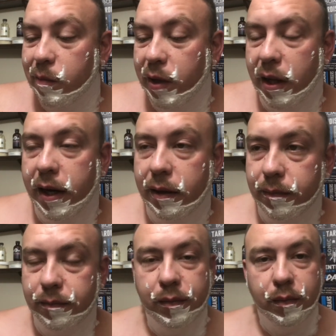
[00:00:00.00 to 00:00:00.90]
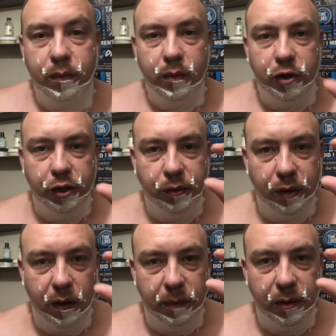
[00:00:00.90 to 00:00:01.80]
Be like
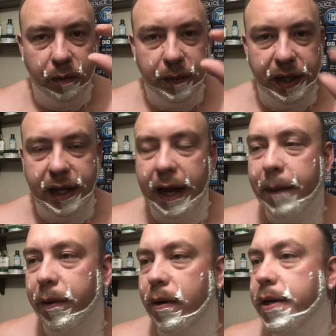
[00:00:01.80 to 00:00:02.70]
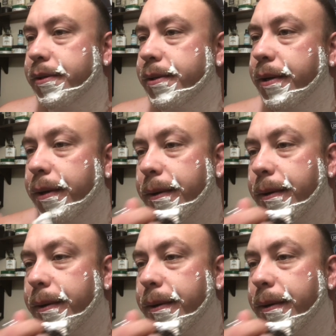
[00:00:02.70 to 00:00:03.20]
chewing on them little bitty cap erasers.